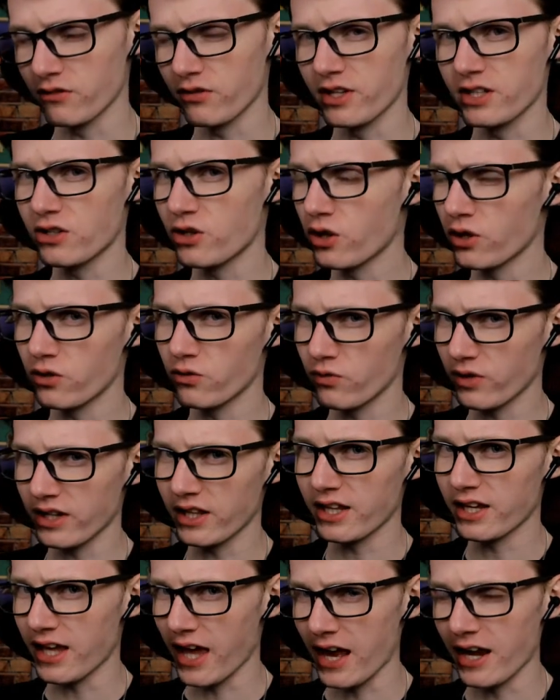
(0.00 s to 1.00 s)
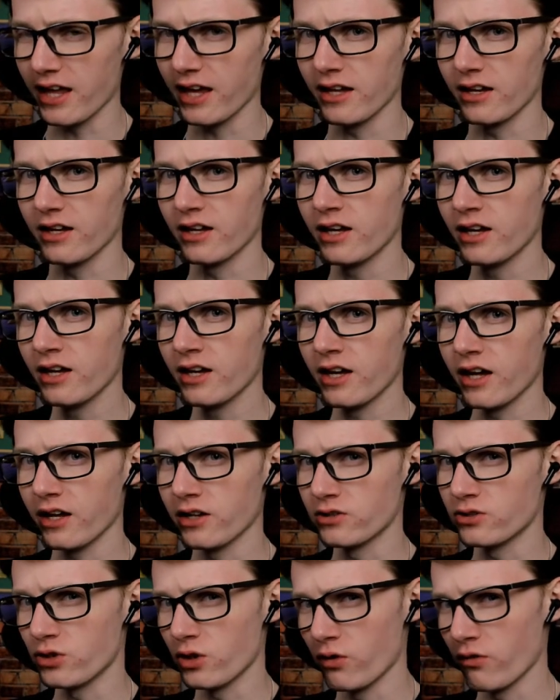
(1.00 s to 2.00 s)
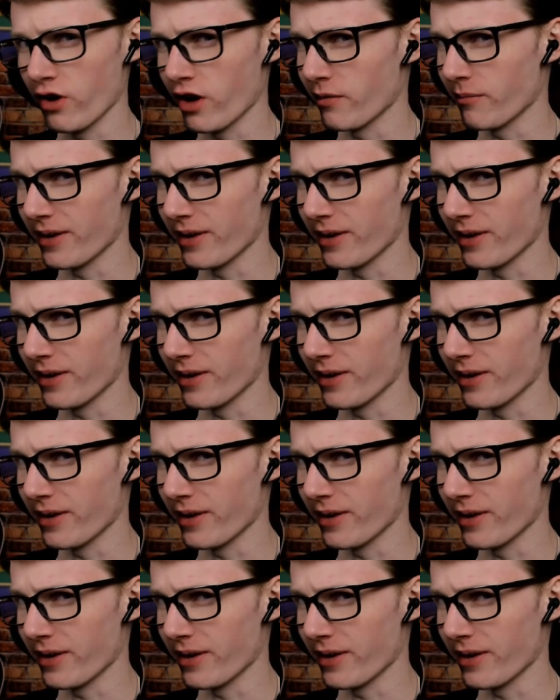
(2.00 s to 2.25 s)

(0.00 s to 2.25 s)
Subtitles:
He couldn't really get in and do very